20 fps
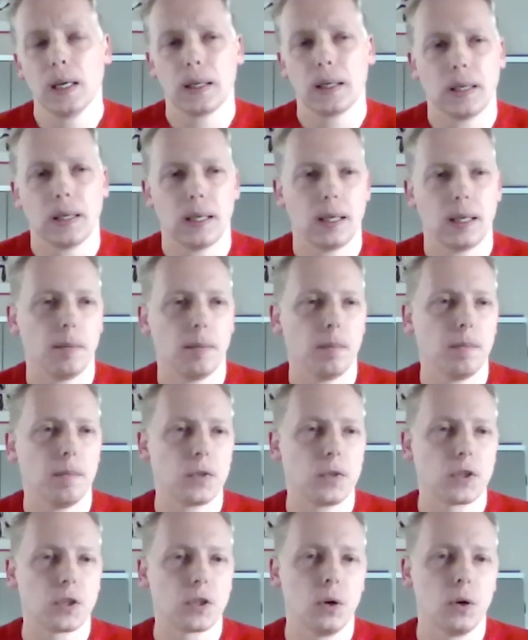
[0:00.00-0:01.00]

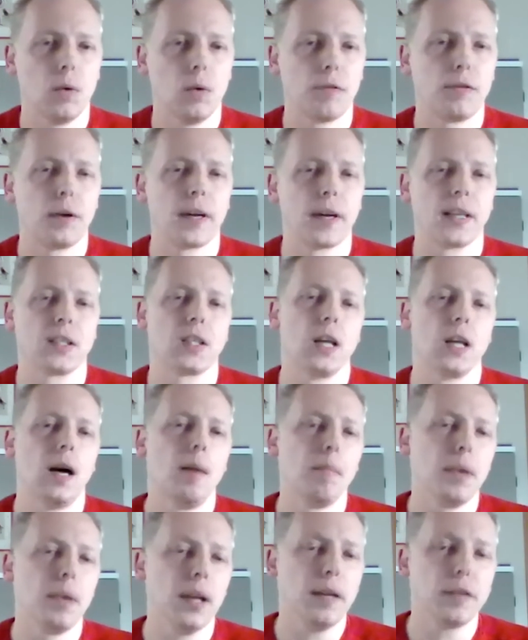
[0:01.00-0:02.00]
So, for
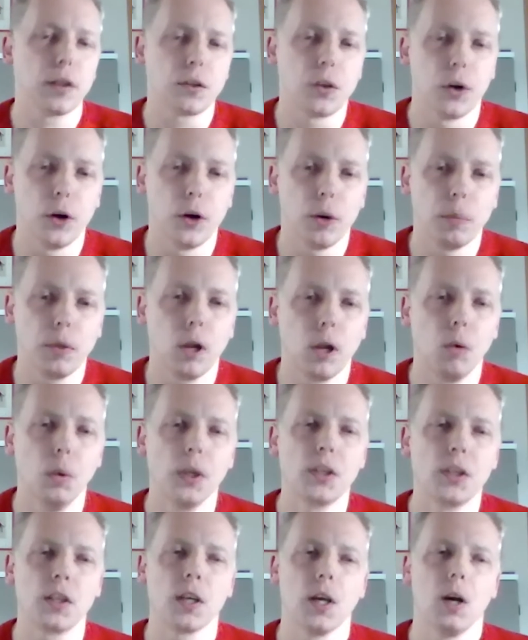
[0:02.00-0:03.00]
example, if a terminal
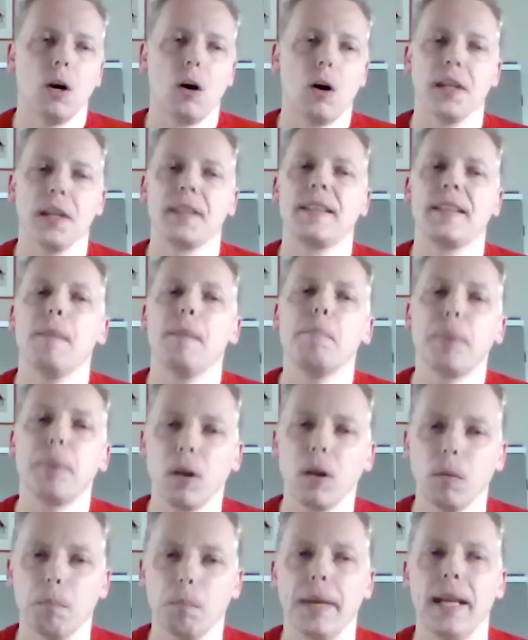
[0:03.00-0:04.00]
would, on a
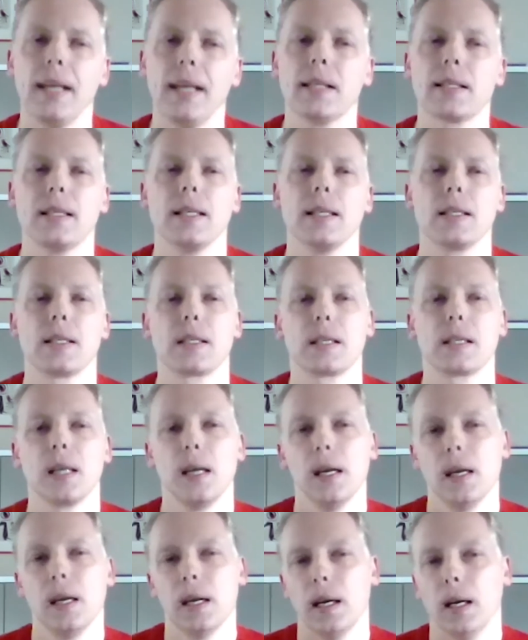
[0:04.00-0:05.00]
temporal basis,
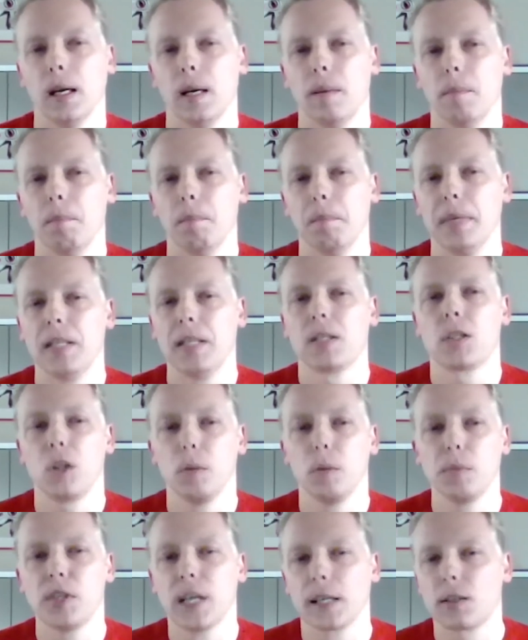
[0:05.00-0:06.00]
be
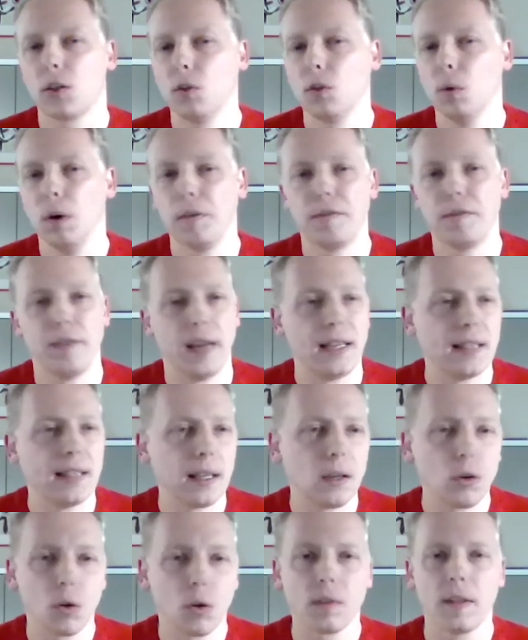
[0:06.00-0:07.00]
subject to a
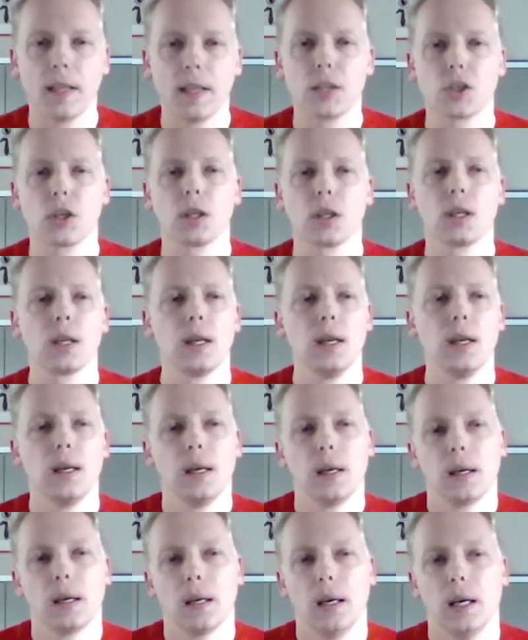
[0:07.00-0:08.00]
fading condition,
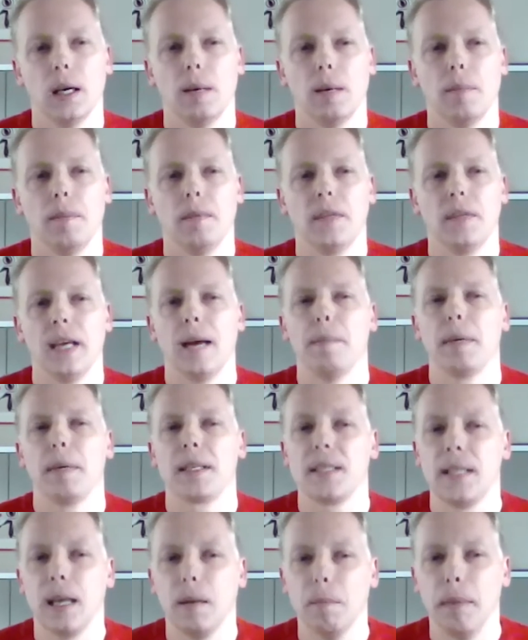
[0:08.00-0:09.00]
the
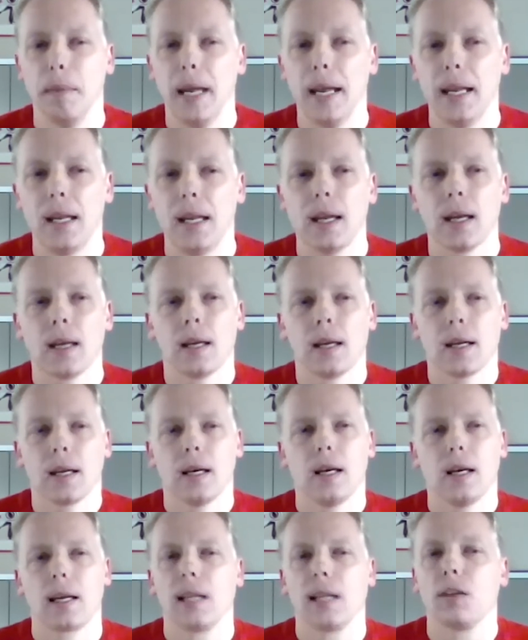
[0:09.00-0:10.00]
MXDMA
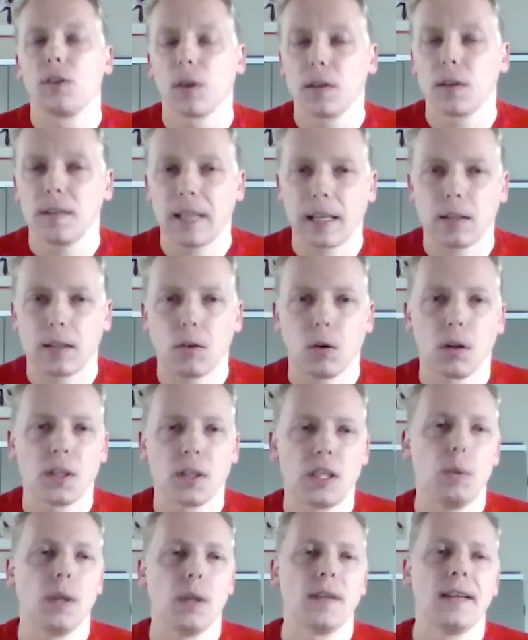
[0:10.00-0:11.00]
return
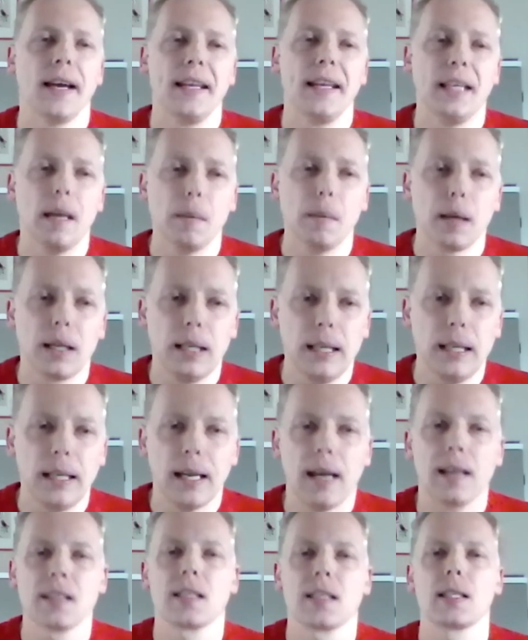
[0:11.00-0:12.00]
technology will
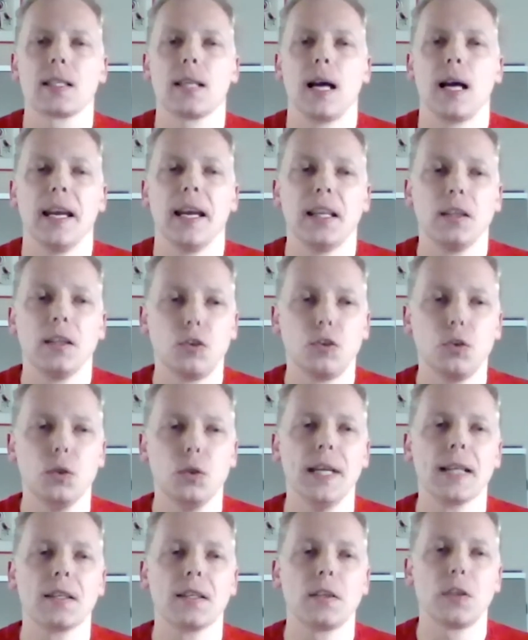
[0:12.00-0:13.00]
dynamically assign to
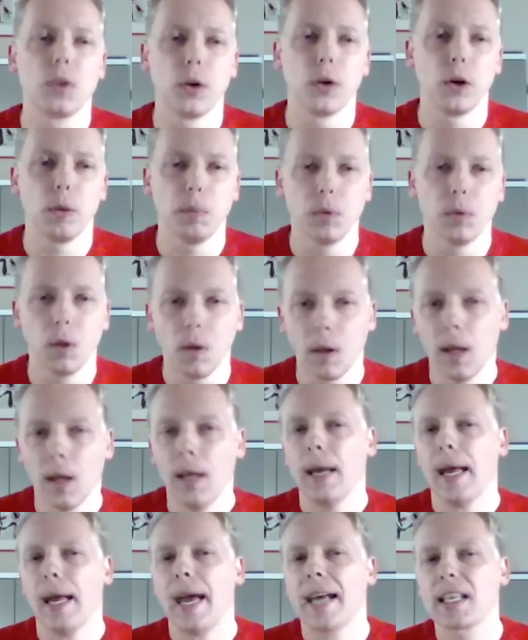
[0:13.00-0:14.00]
that terminal
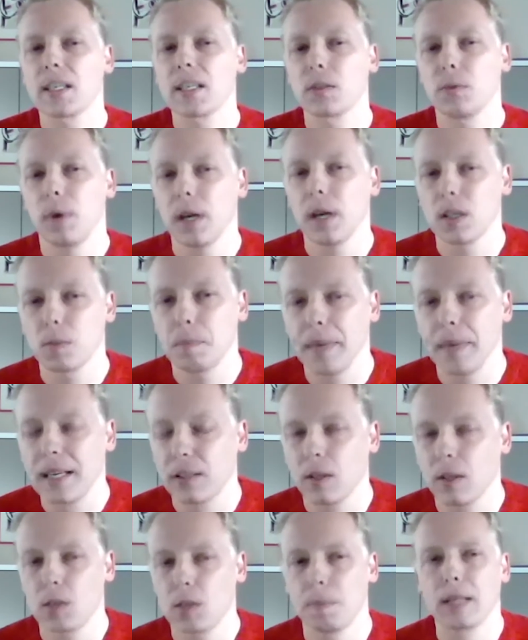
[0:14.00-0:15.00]
extra
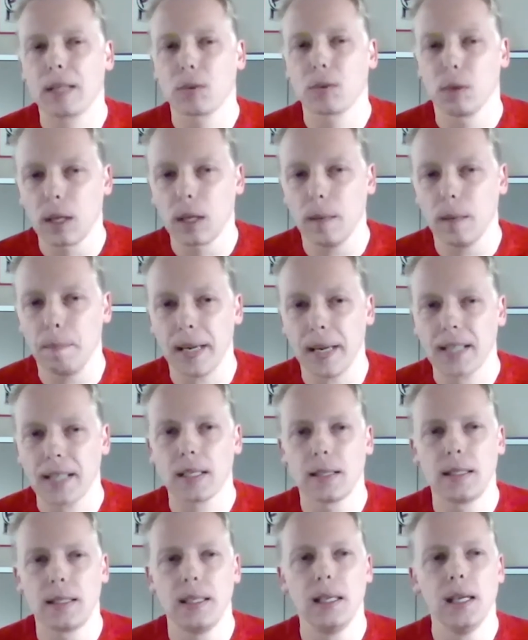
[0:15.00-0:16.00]
spectral
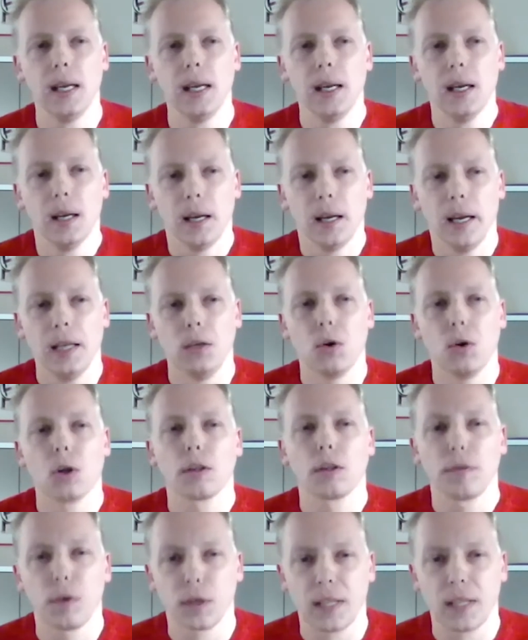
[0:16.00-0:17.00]
capacity in
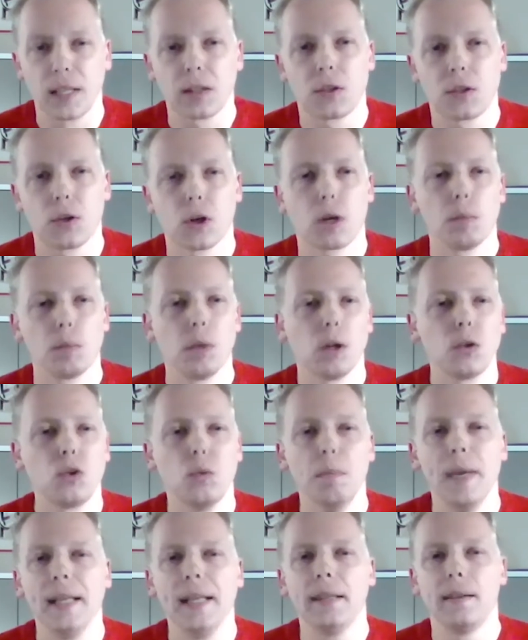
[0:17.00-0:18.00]
order for that terminal
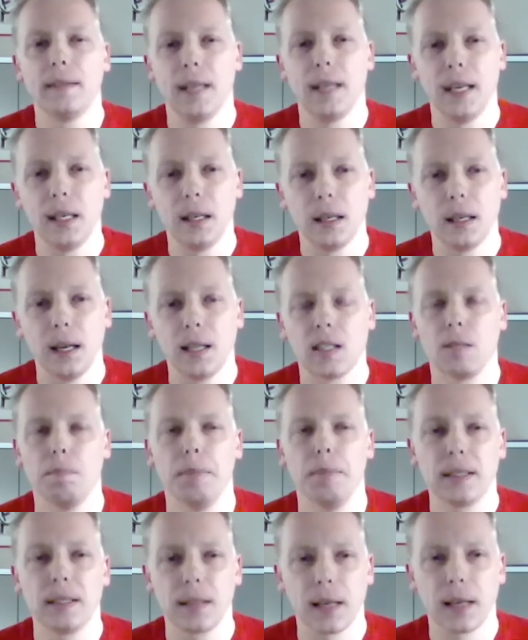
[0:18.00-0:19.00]
to maintain
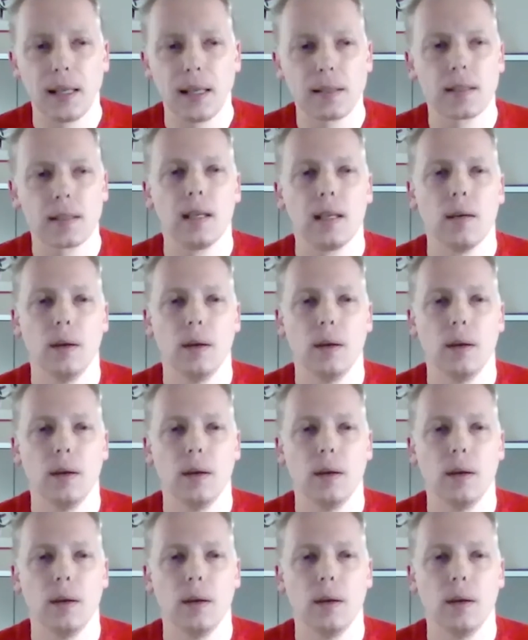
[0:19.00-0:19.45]
its bitrate